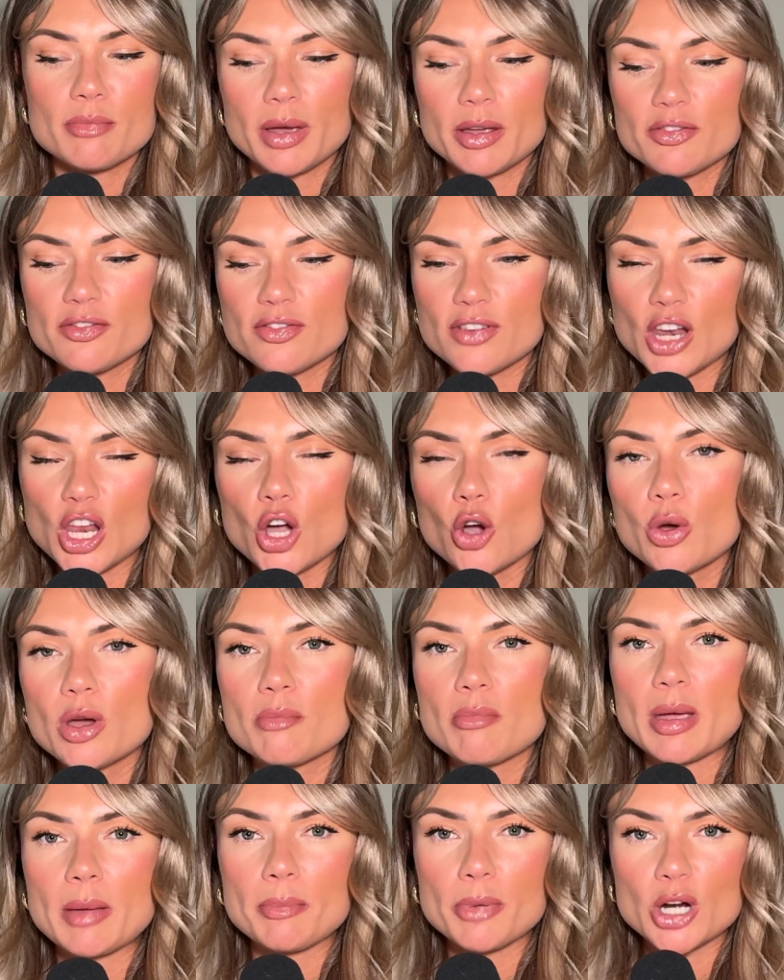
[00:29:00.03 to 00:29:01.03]
my flow
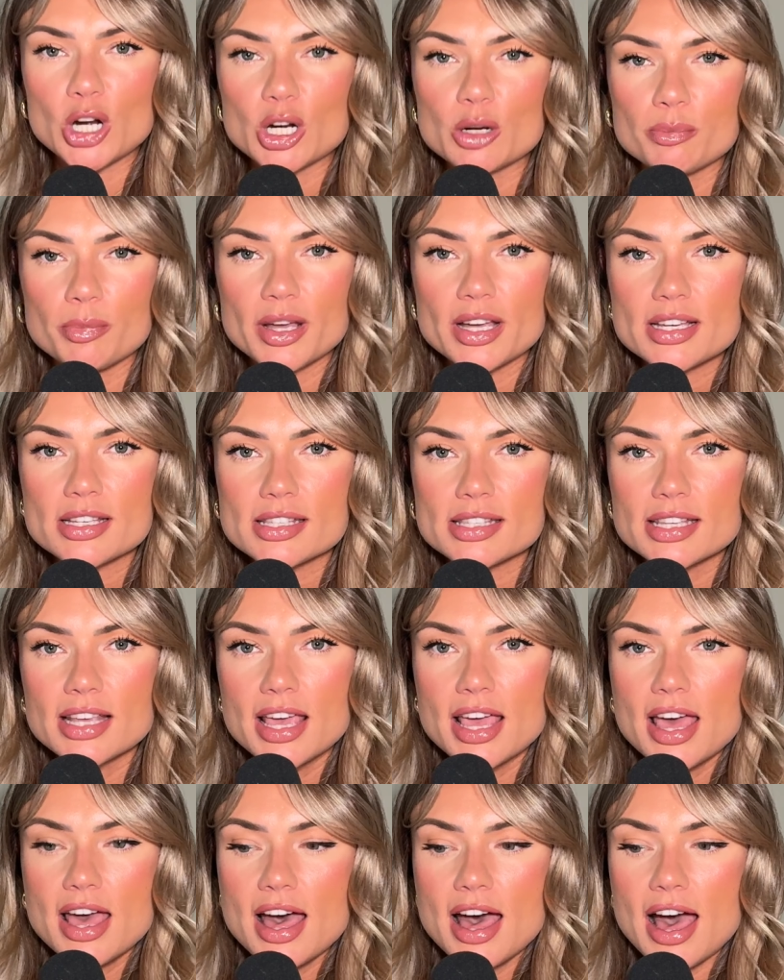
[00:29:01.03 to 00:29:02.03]
and my purpose.
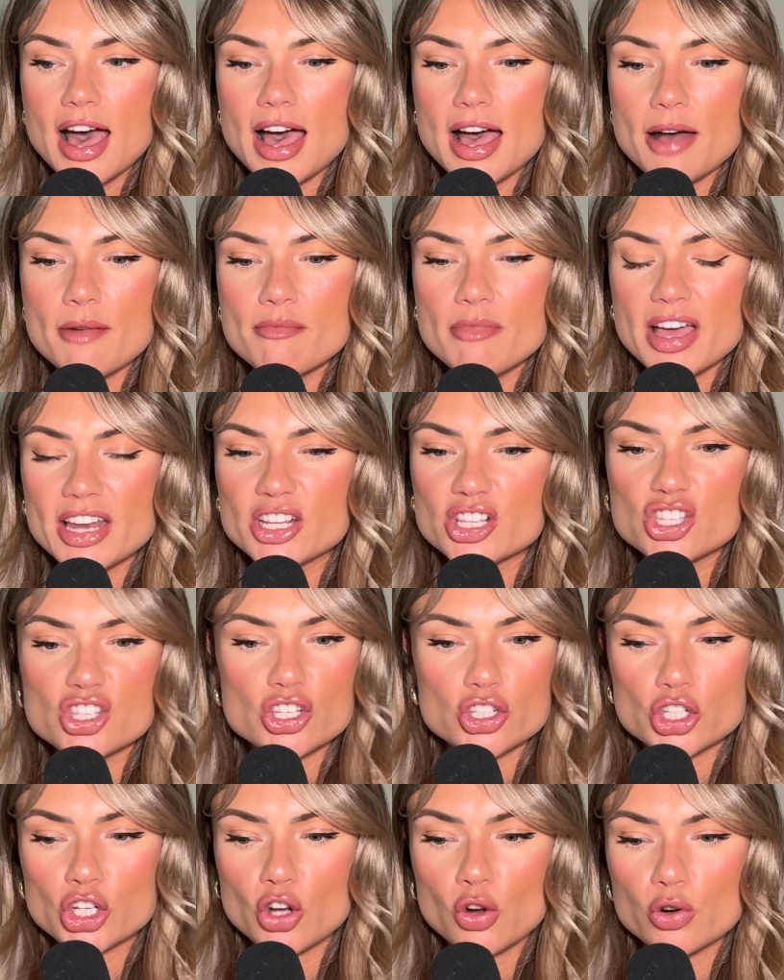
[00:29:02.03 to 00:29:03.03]
And it's
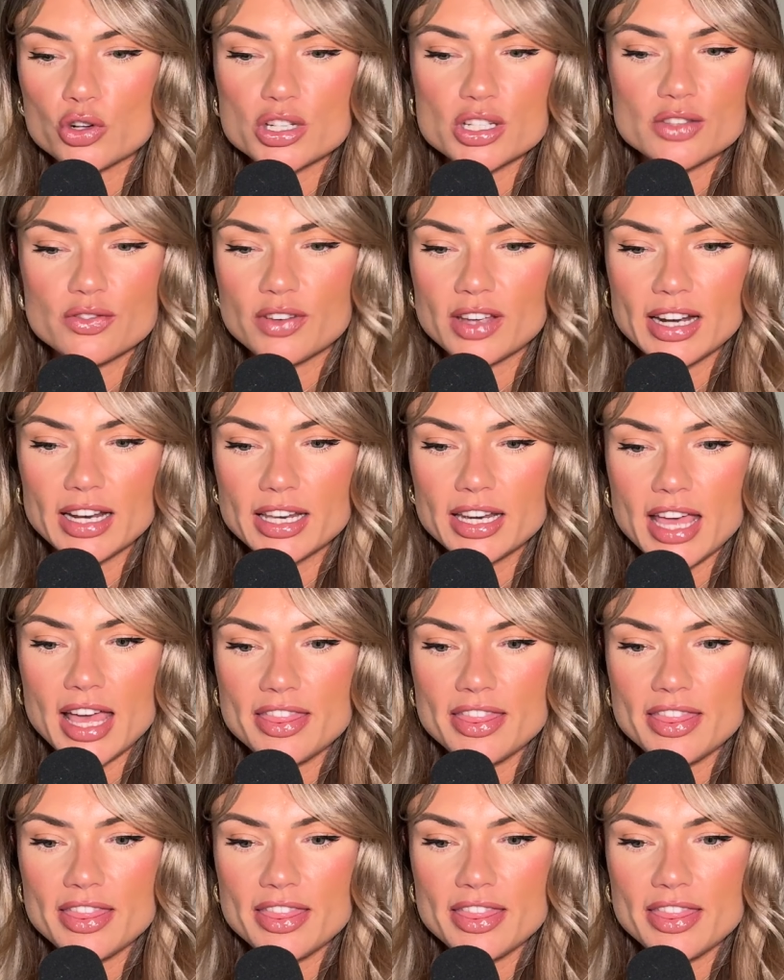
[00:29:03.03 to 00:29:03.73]
such a gorgeous feeling.